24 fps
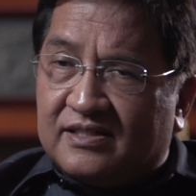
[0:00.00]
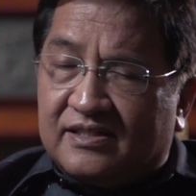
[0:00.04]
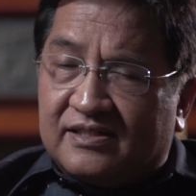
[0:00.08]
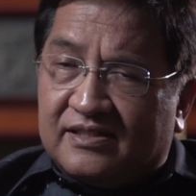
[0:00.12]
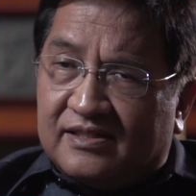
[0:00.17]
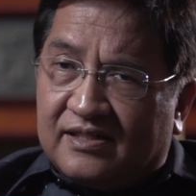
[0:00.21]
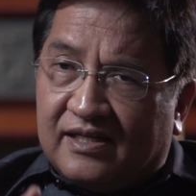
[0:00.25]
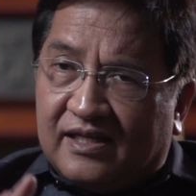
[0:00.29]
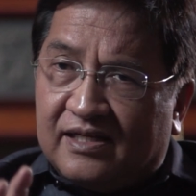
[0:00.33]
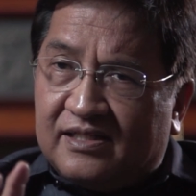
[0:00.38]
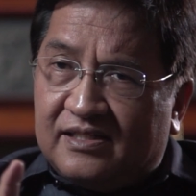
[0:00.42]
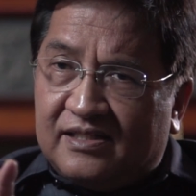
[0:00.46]

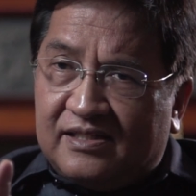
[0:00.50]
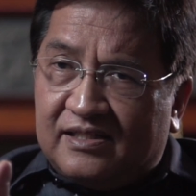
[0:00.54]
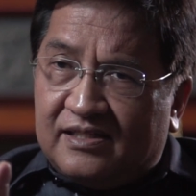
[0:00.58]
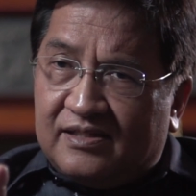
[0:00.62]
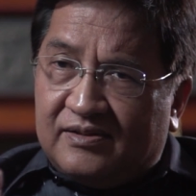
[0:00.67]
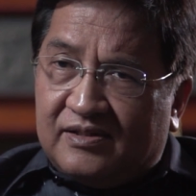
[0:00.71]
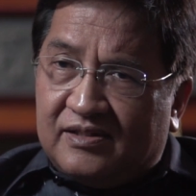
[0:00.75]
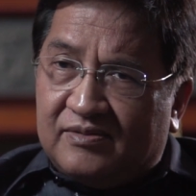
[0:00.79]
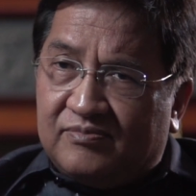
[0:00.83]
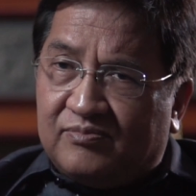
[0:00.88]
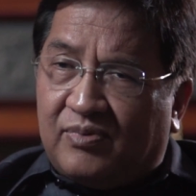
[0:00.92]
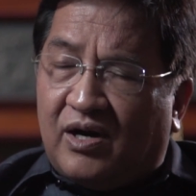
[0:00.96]
in
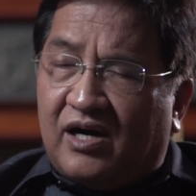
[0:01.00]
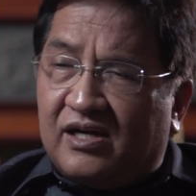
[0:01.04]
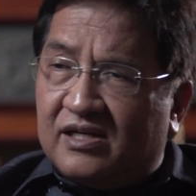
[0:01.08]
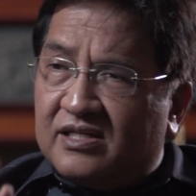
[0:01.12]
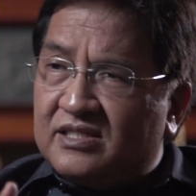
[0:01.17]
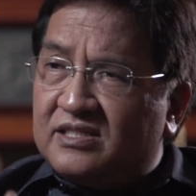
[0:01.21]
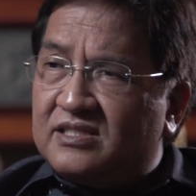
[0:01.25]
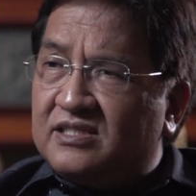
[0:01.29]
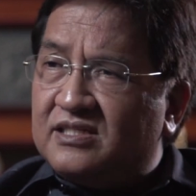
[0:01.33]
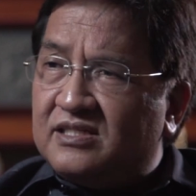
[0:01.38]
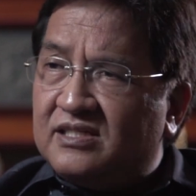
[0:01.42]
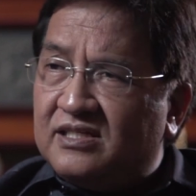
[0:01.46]
any
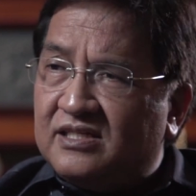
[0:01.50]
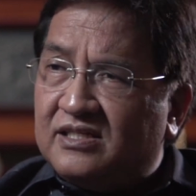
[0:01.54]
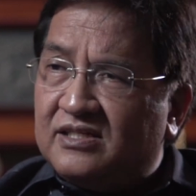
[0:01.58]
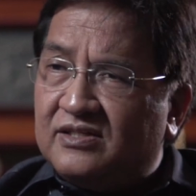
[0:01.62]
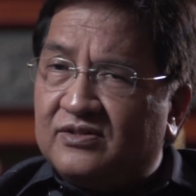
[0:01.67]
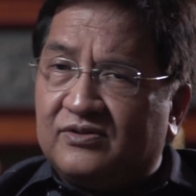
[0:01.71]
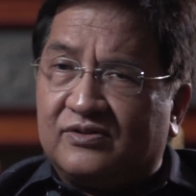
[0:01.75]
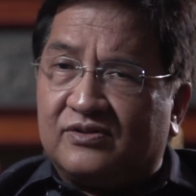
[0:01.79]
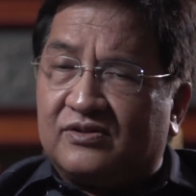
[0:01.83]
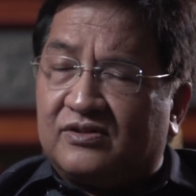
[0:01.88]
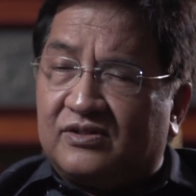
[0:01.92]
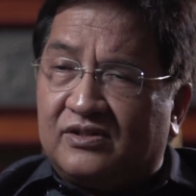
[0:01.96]
policy
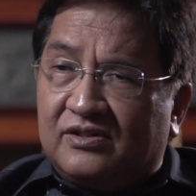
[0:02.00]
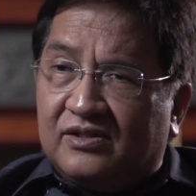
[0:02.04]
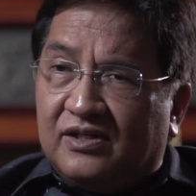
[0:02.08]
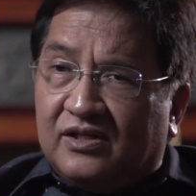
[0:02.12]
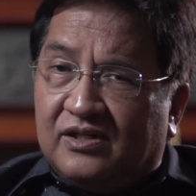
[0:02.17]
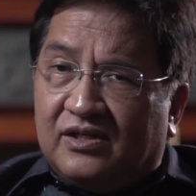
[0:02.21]
or